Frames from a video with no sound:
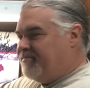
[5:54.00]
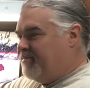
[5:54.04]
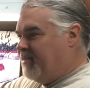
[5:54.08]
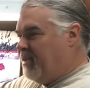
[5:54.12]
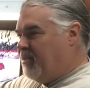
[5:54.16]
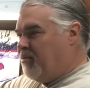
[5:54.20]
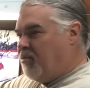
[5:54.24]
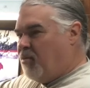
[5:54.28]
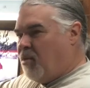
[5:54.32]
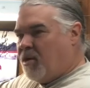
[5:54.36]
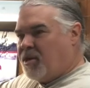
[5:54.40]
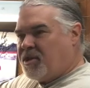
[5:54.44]

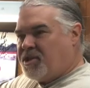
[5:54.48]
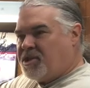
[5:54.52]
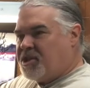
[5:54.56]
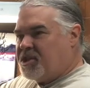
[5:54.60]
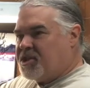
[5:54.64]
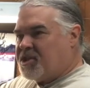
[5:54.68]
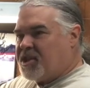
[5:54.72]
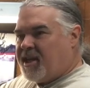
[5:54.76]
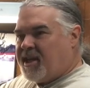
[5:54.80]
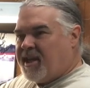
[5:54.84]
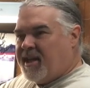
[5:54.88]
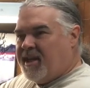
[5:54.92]
It works
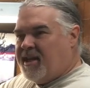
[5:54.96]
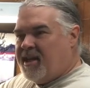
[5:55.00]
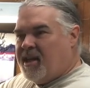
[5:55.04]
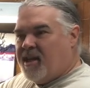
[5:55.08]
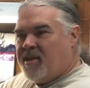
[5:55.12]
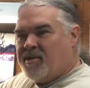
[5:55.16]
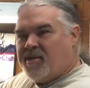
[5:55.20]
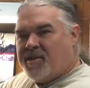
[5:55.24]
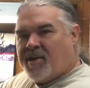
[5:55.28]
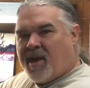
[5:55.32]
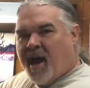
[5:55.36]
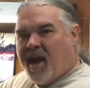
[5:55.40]
just like any
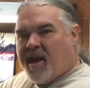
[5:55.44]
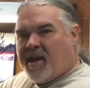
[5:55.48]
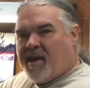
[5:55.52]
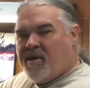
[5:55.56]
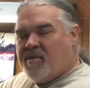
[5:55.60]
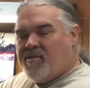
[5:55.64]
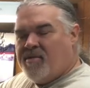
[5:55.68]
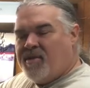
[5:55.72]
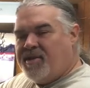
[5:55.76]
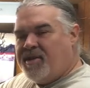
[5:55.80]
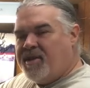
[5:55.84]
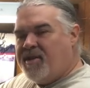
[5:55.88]
other
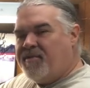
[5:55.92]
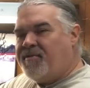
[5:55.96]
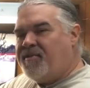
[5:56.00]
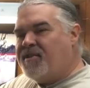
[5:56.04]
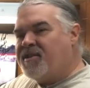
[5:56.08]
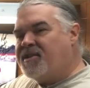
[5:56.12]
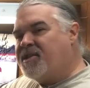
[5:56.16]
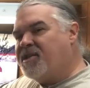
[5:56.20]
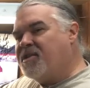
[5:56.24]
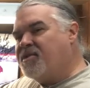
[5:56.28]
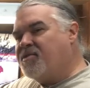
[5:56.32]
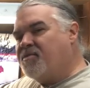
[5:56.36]
dyno. The
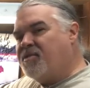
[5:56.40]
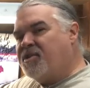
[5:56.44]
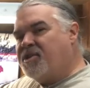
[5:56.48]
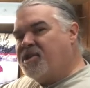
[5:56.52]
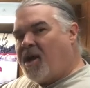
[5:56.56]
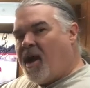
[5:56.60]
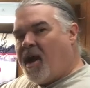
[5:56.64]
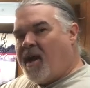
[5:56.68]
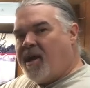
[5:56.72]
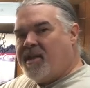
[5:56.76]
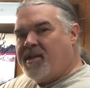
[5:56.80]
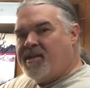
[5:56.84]
difference is with
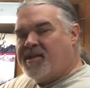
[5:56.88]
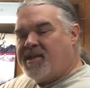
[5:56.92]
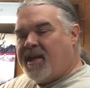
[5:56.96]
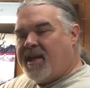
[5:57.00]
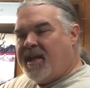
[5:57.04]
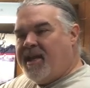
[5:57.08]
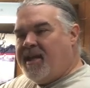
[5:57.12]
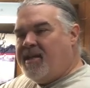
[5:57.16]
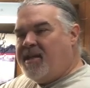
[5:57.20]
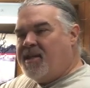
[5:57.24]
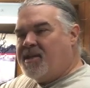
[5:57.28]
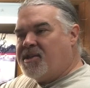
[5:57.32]
Johnny is that
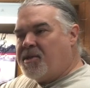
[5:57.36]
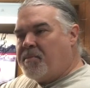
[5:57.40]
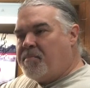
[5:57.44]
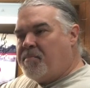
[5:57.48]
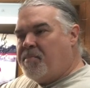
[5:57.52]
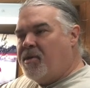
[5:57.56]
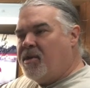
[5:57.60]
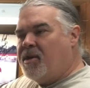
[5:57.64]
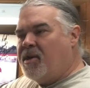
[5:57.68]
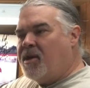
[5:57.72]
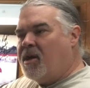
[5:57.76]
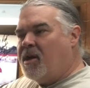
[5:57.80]
he doesn't
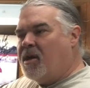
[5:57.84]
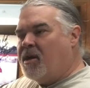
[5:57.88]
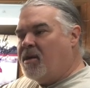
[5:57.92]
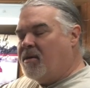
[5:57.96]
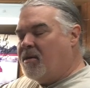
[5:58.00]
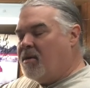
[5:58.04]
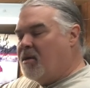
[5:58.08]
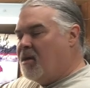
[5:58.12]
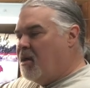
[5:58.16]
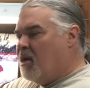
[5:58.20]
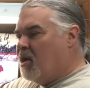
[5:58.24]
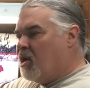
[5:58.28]
put
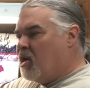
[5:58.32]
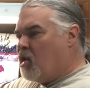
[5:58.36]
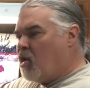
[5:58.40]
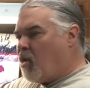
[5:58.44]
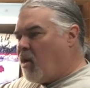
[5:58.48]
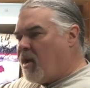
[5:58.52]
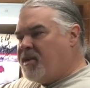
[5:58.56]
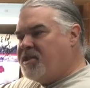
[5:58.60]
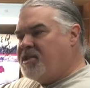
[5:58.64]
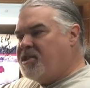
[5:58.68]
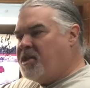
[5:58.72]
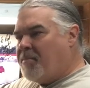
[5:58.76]
a
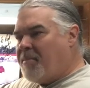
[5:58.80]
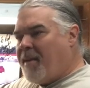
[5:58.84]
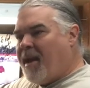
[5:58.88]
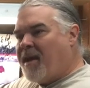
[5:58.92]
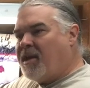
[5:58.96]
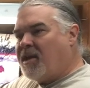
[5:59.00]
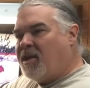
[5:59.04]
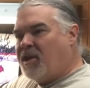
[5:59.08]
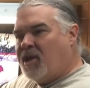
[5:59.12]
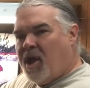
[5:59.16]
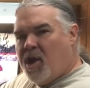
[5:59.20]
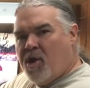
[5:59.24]
crazy
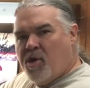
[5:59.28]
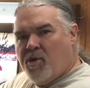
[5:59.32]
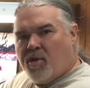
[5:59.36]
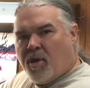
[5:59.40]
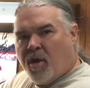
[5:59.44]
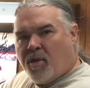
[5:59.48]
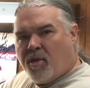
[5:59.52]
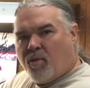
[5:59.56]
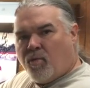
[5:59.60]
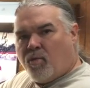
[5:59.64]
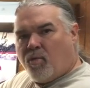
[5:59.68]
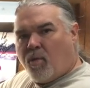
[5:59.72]
amount of load
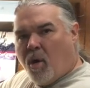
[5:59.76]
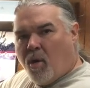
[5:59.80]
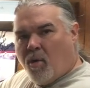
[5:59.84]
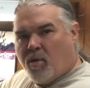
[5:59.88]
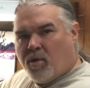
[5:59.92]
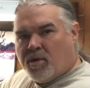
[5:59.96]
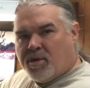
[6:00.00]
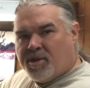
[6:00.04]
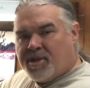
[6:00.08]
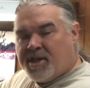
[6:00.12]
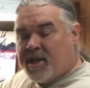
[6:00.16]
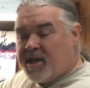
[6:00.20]
on the rollers.